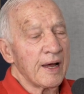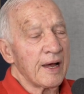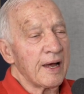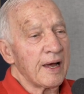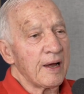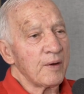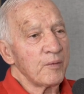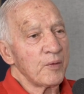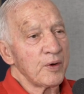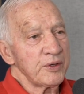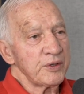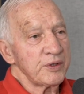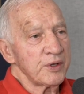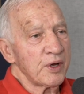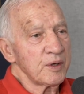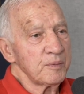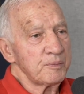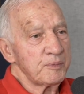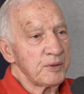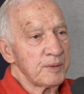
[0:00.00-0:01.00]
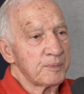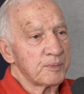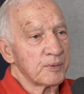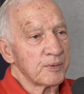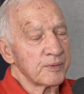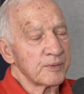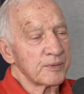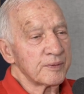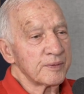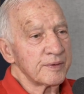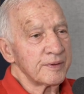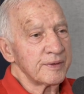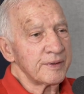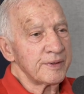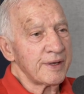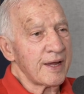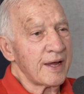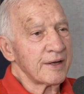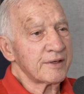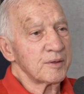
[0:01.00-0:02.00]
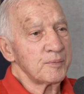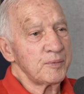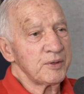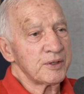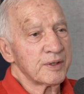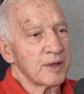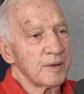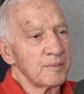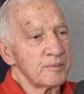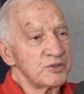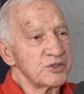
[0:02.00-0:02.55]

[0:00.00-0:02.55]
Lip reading: I want young people not to become